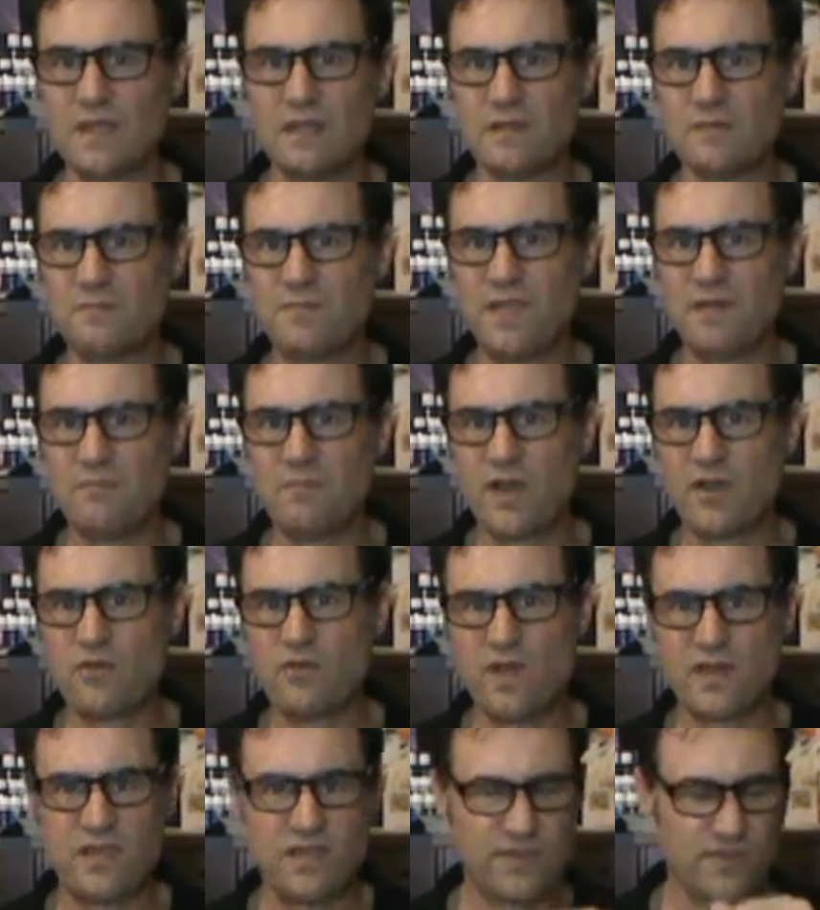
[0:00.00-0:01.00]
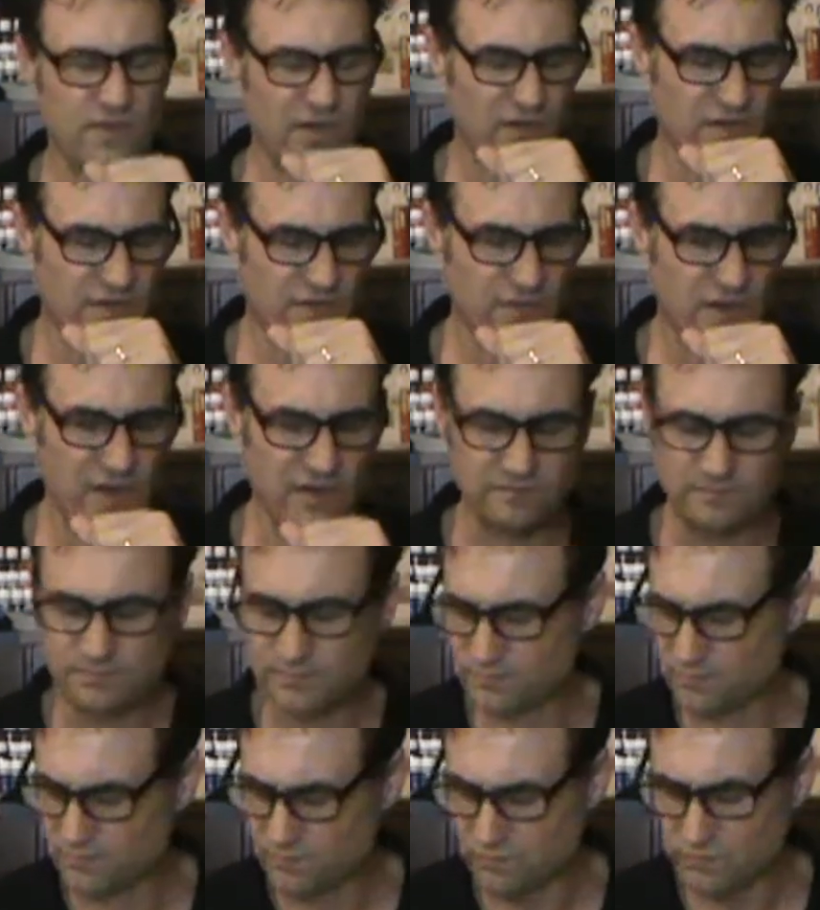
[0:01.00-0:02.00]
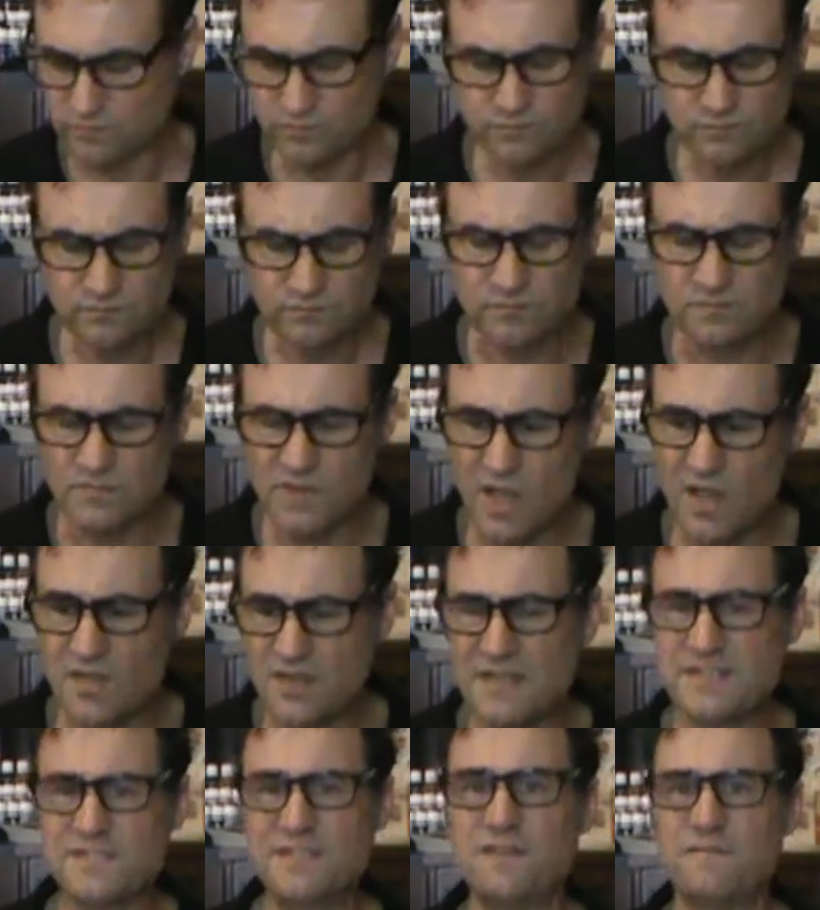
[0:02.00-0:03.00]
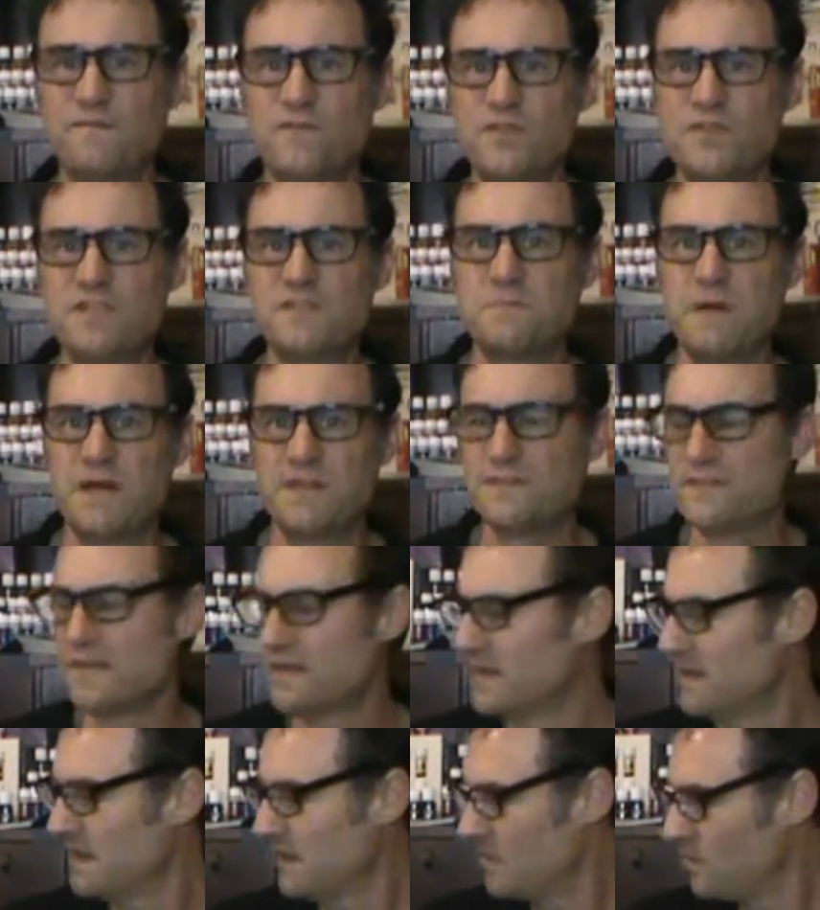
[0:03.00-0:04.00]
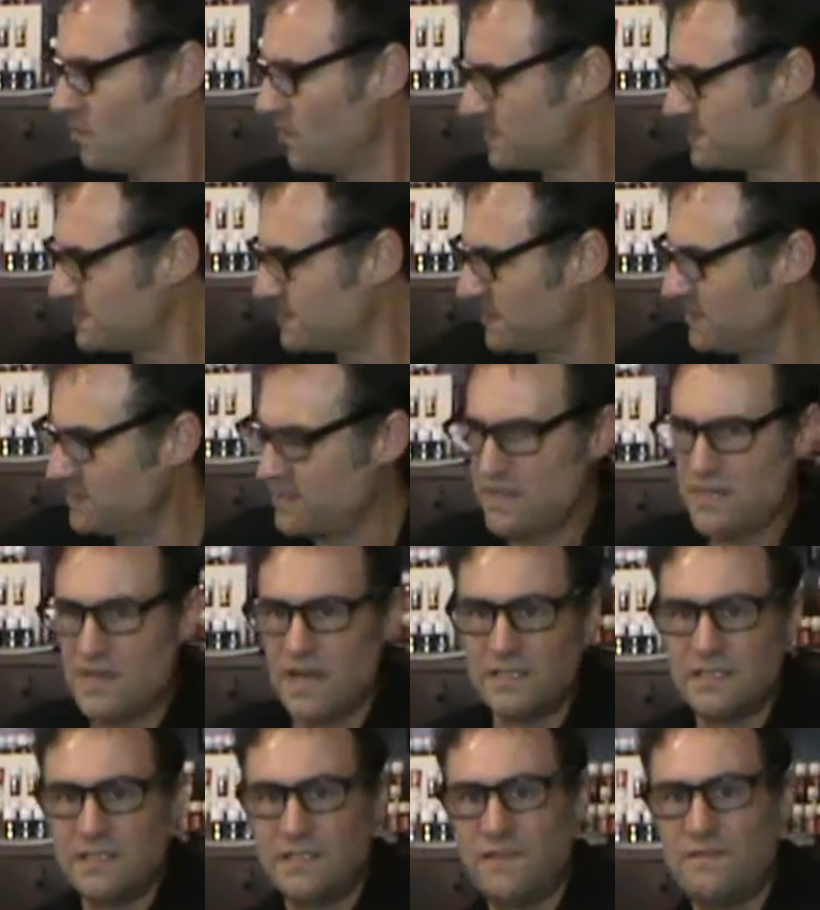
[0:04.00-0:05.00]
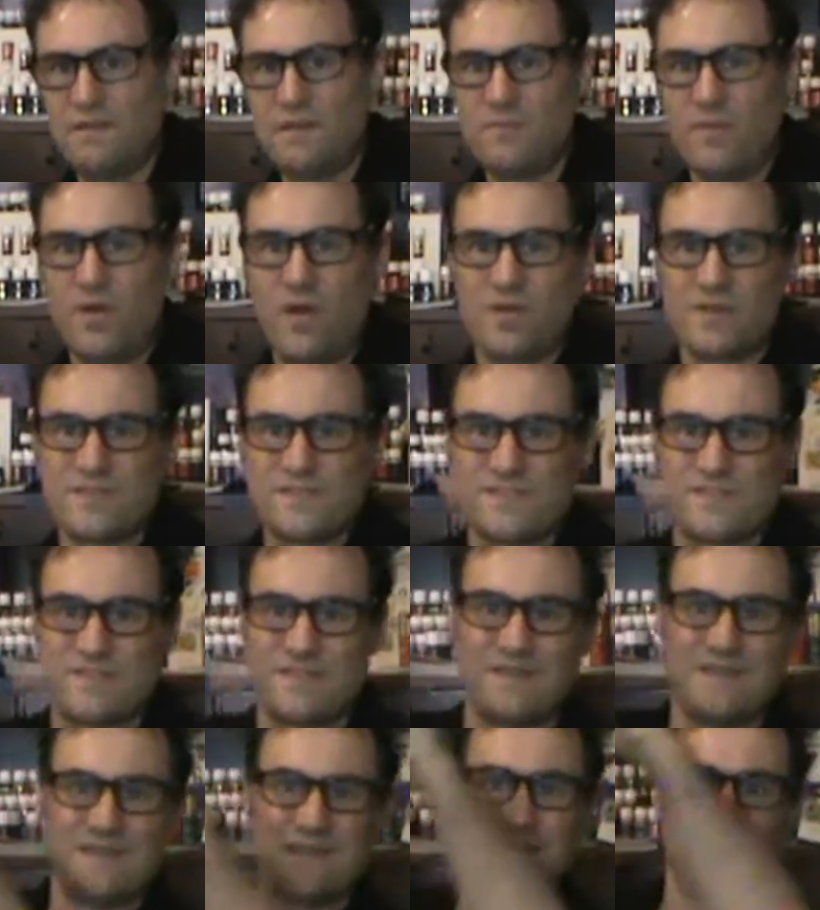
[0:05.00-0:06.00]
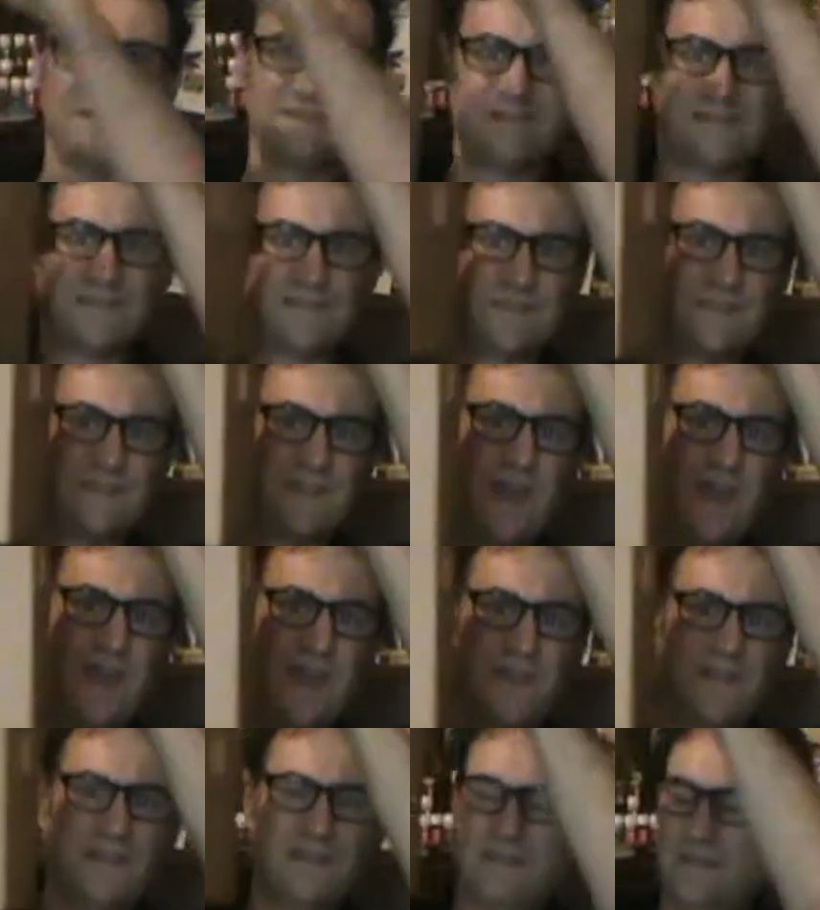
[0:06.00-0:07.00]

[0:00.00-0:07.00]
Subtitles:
me and my cracky throat. No, that's it for this month's What's in the Young Living box. Yay!